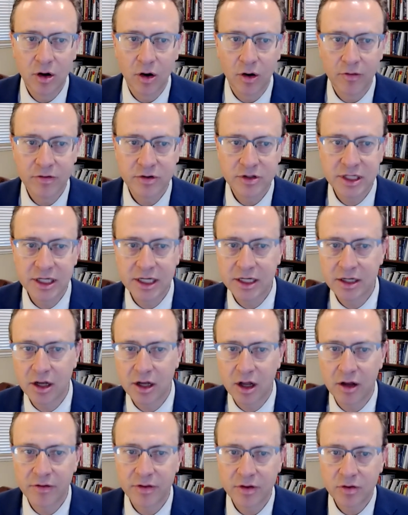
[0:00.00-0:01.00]
overseeing
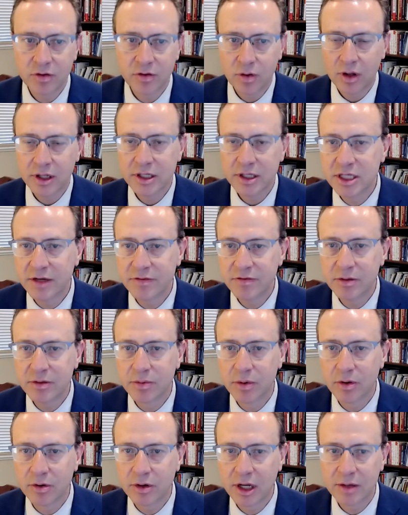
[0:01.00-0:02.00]
all the quality and safety
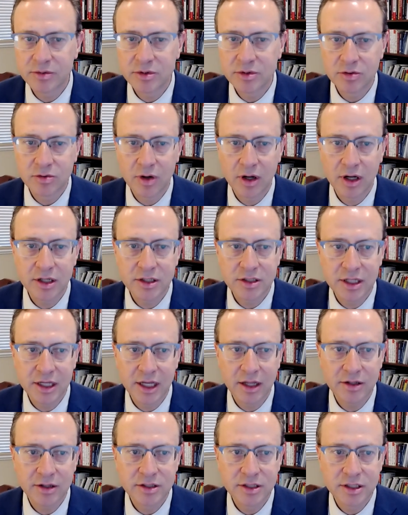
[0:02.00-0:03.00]
programs across the
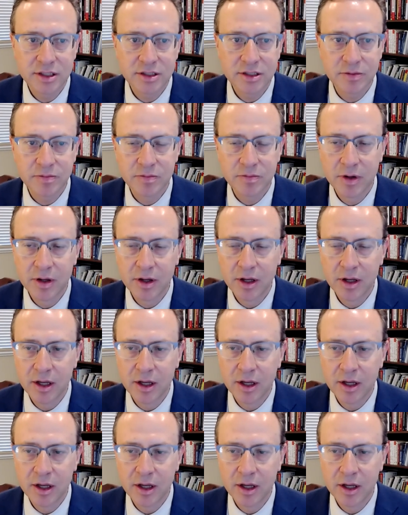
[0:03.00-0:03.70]
health system.